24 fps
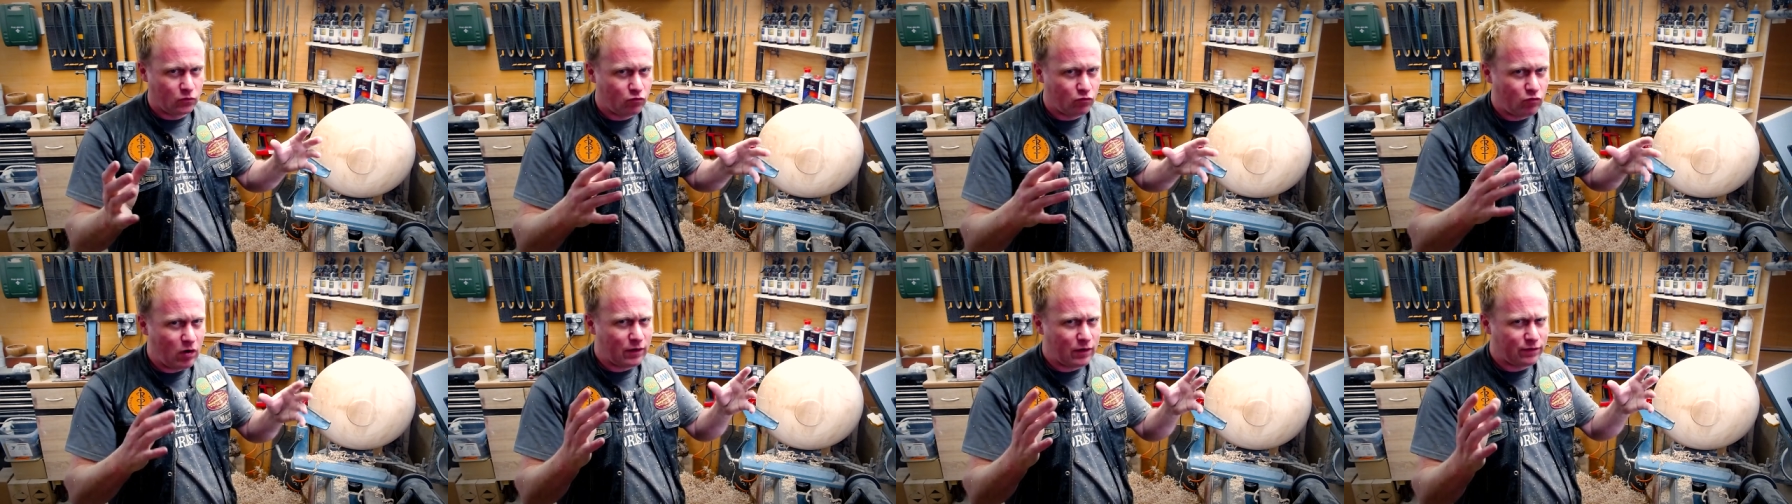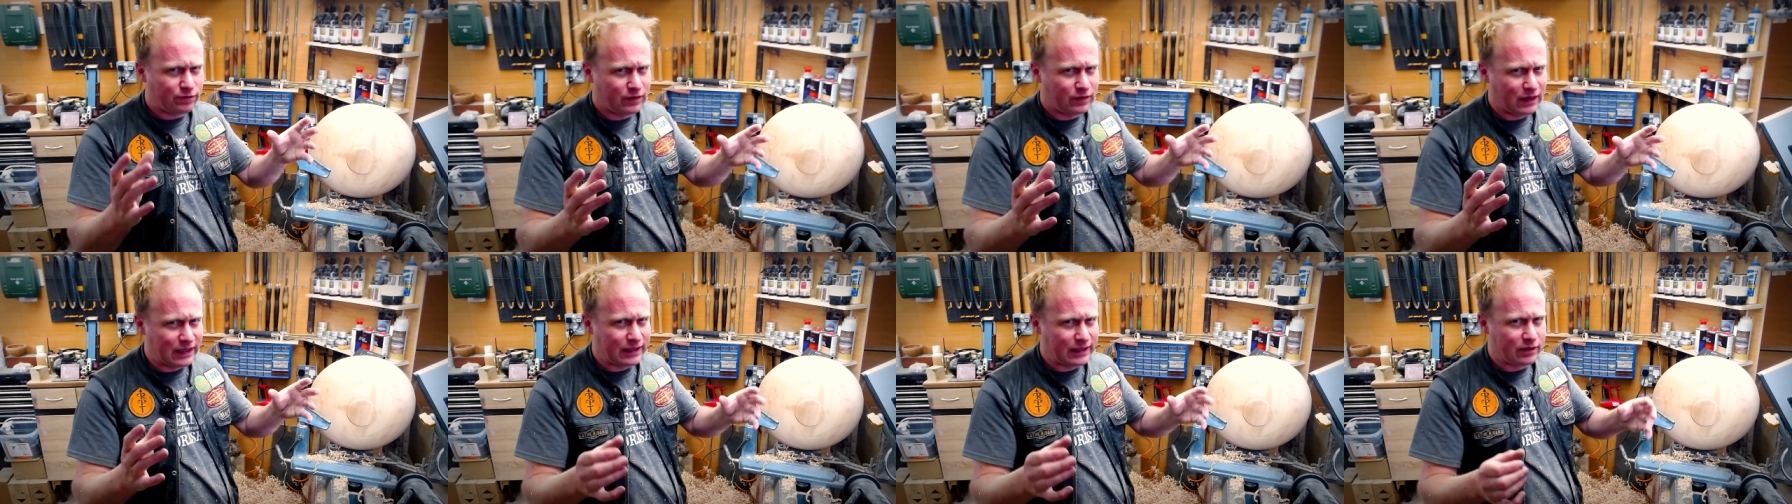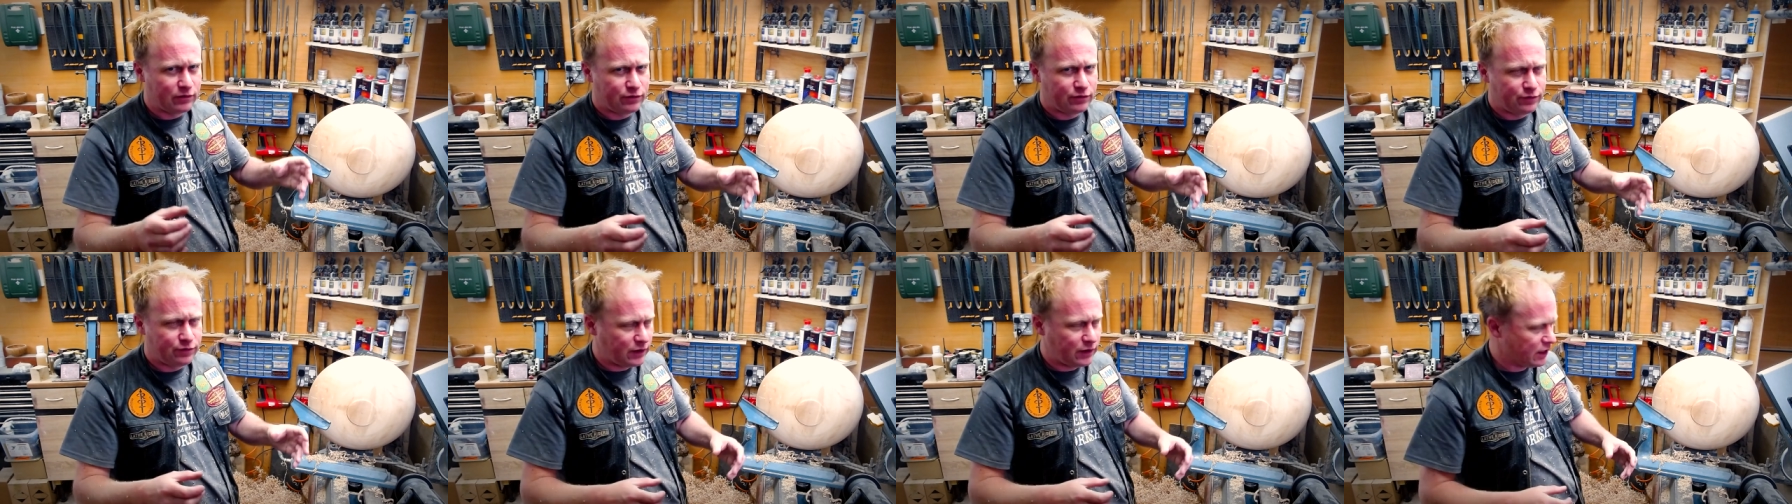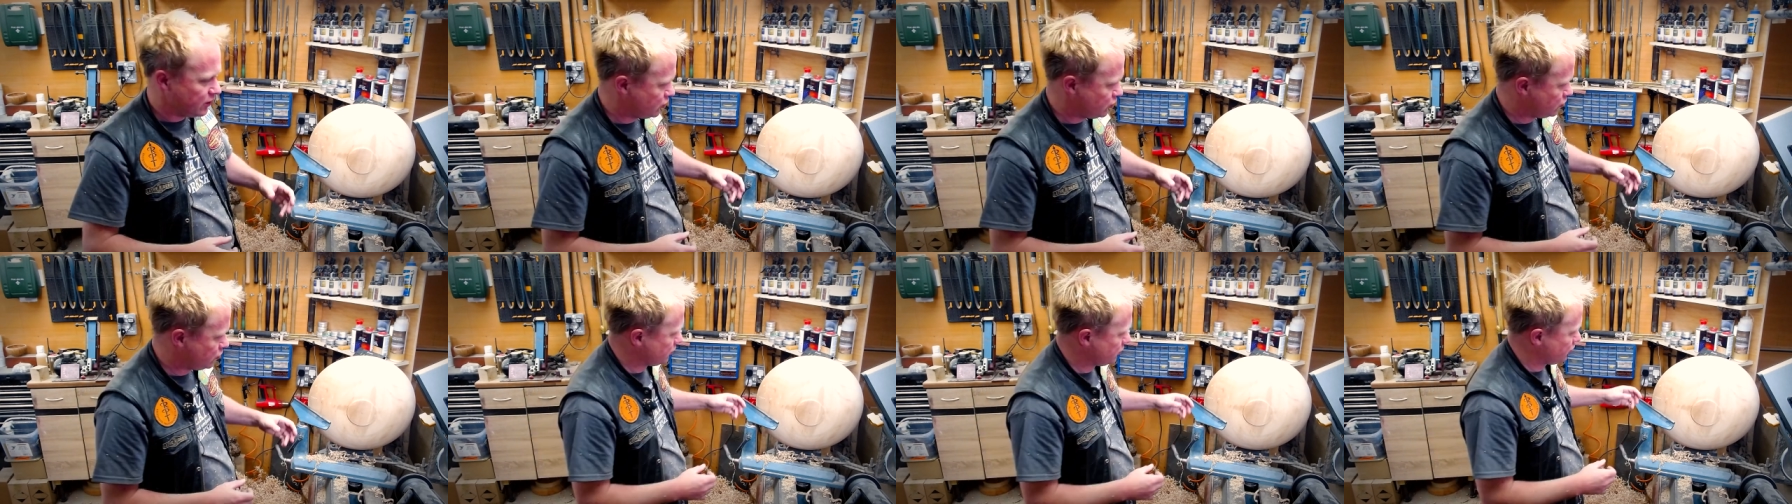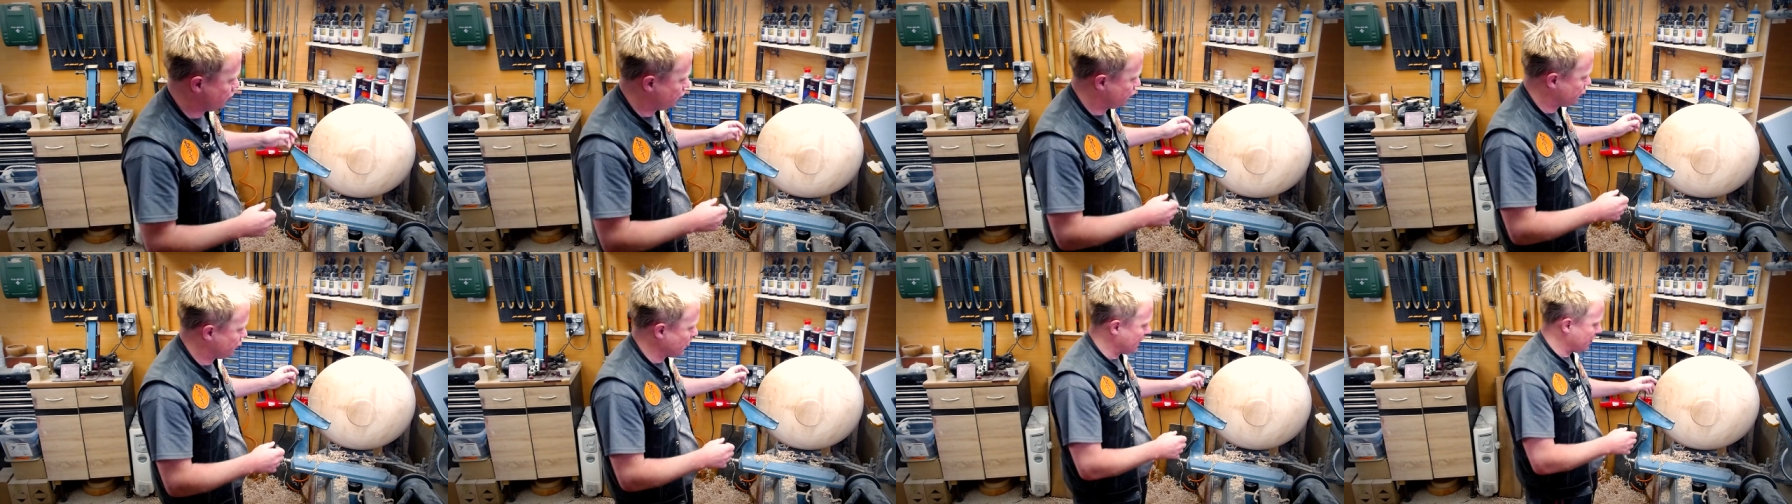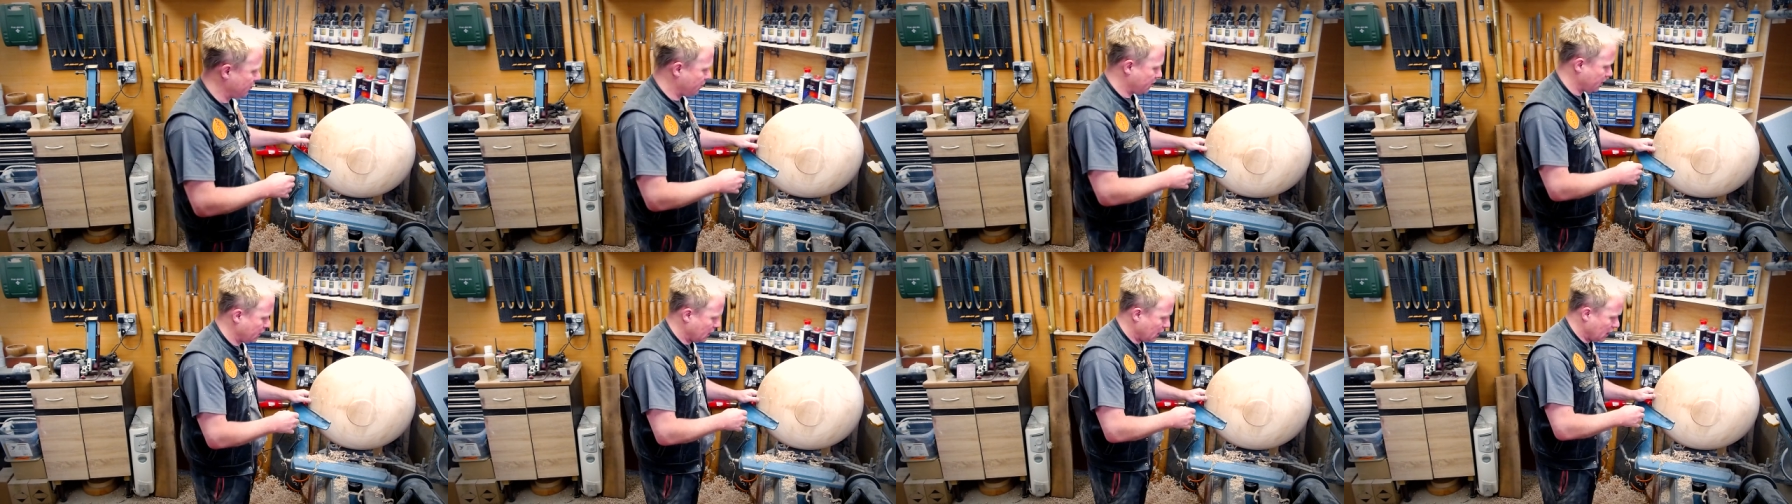roughly finished shape.